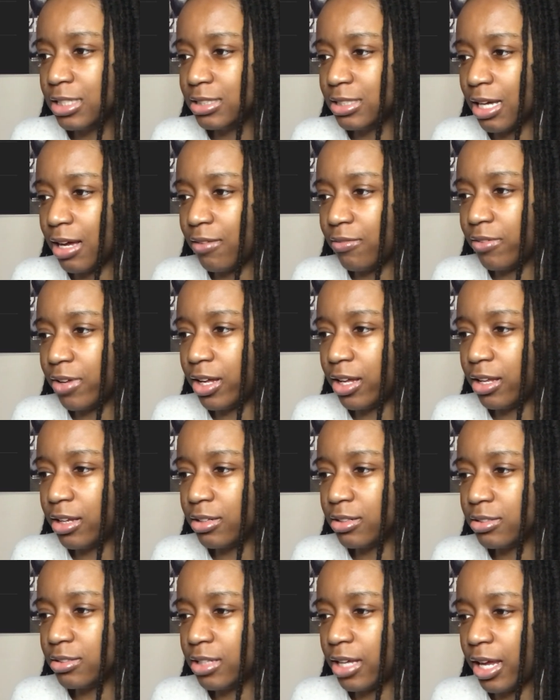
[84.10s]

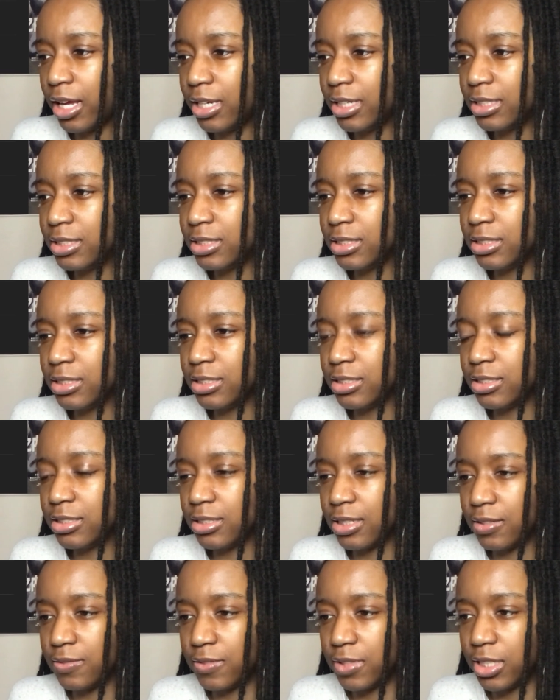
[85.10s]
seven, eight,
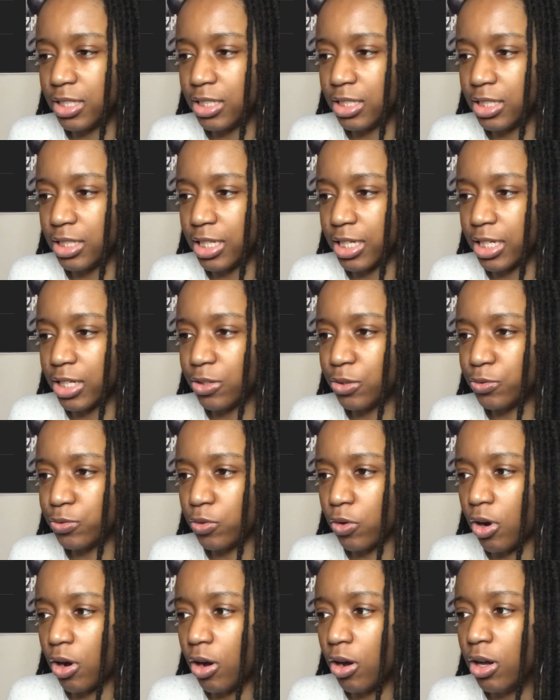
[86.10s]
seven, like
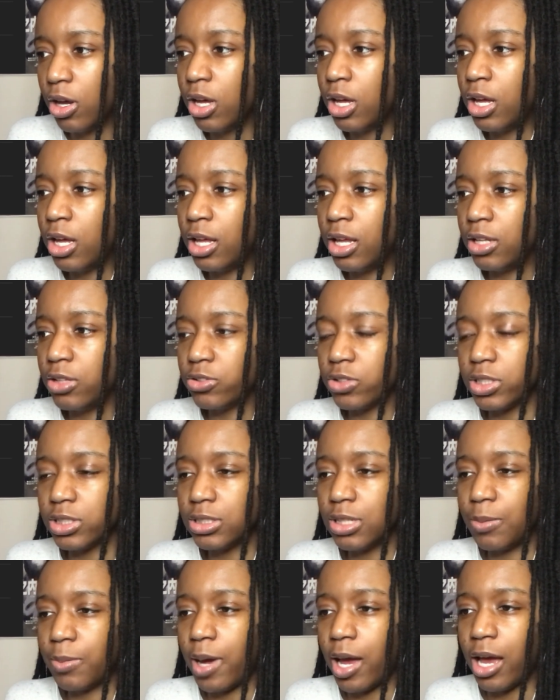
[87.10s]
overall. So that's
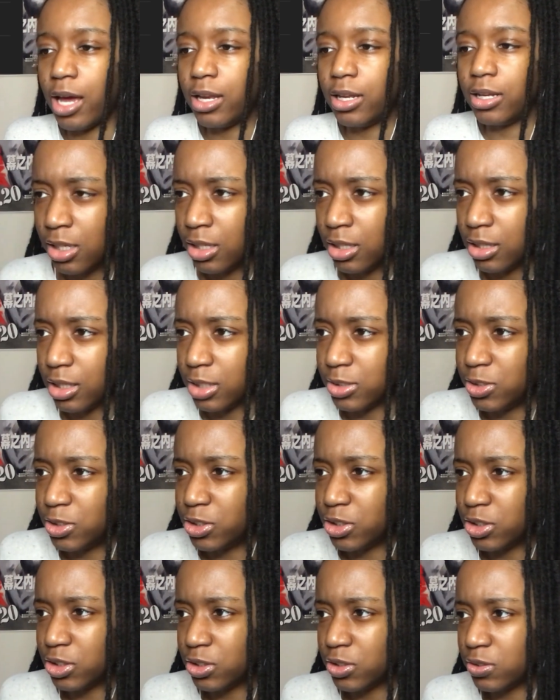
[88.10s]
not bad. Let's
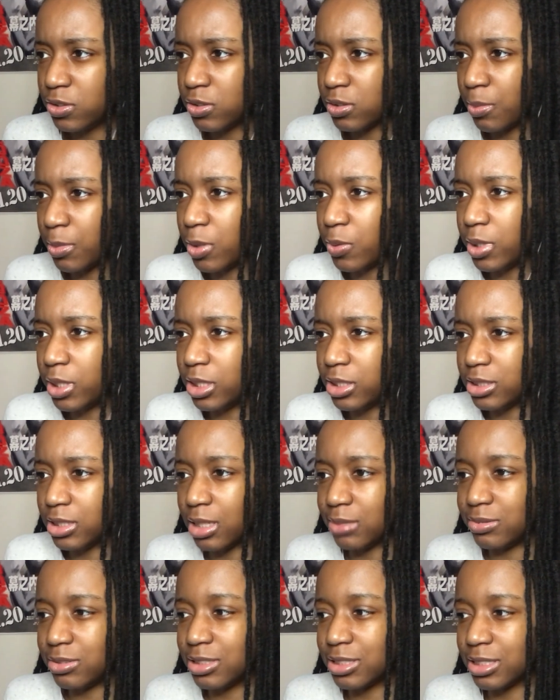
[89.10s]
just, I'm going to read the
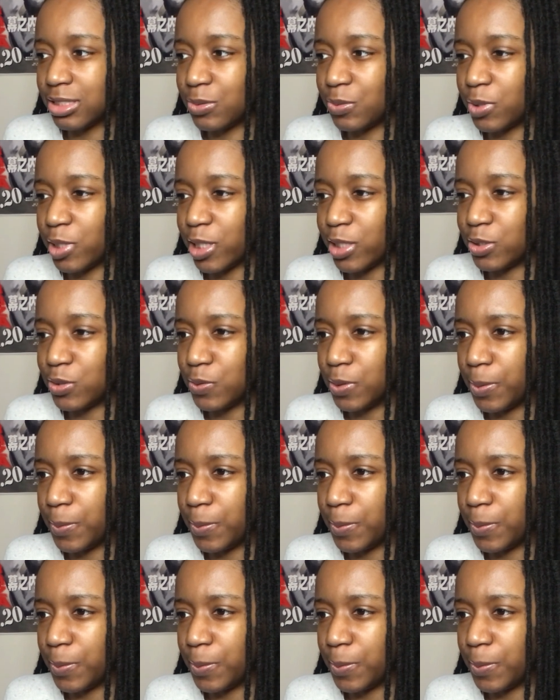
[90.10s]
synopsis and then we'll get into